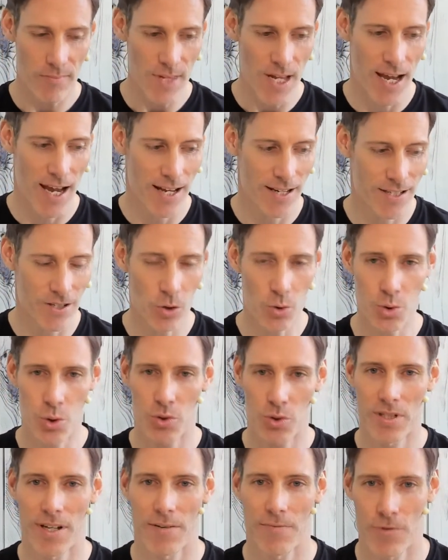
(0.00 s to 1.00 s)
And there's all
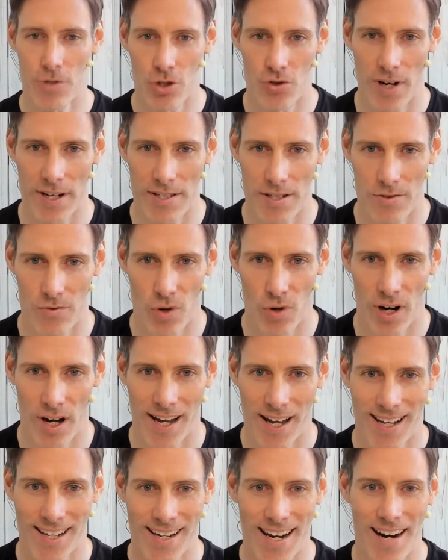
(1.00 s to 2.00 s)
sorts of different stresses, right? And
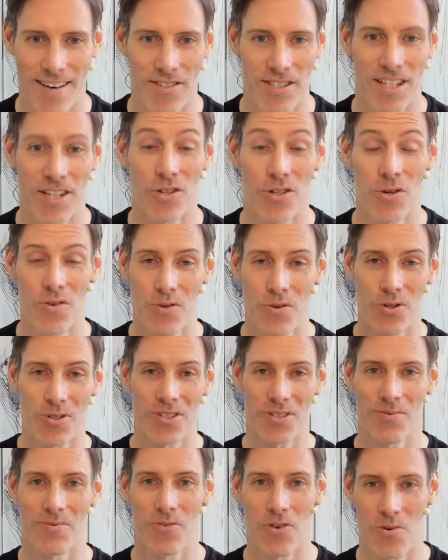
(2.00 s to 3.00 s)
I can guarantee you've got
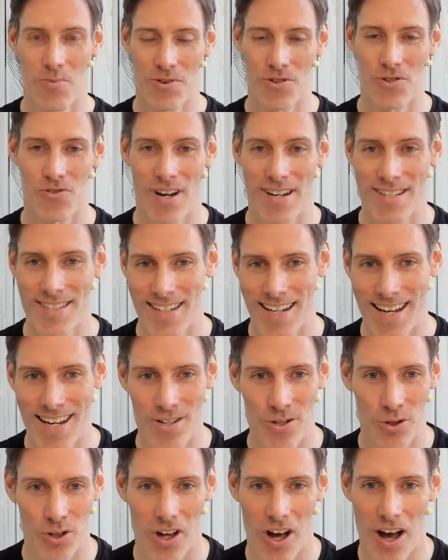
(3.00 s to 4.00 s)
some form of stress in
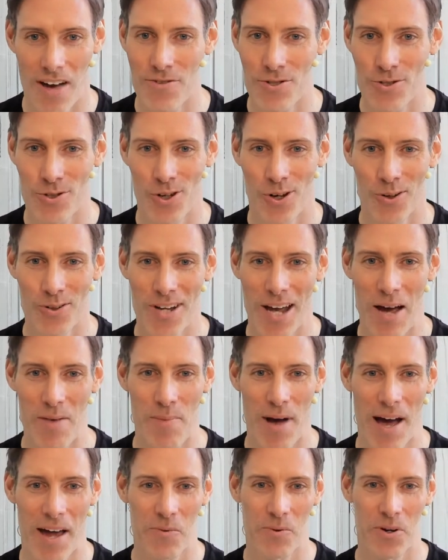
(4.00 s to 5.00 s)
your life. There's no doubt
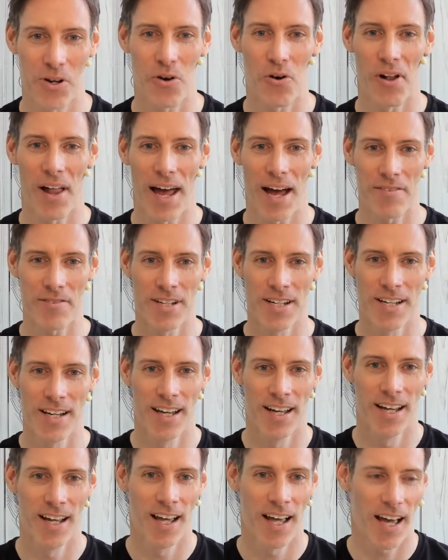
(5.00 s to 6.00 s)
about it. We all have
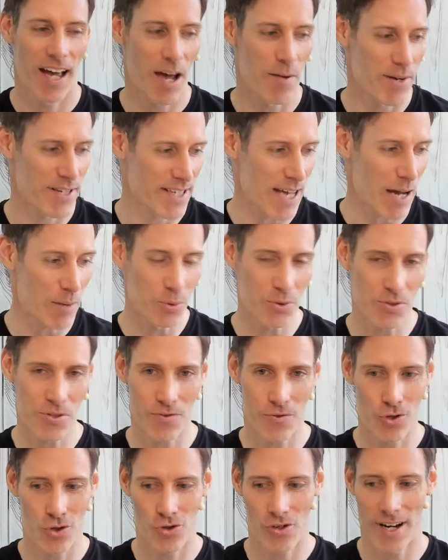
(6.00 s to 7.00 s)
examples
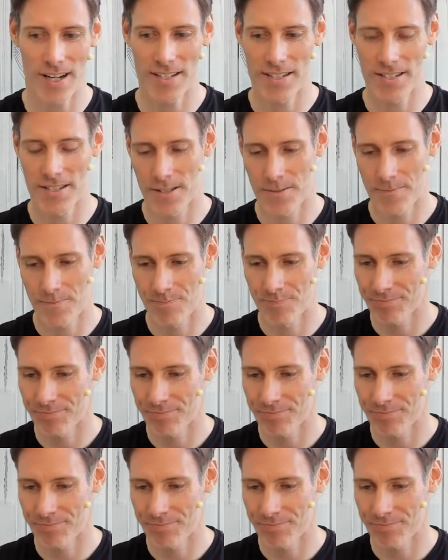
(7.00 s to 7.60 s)
of stress.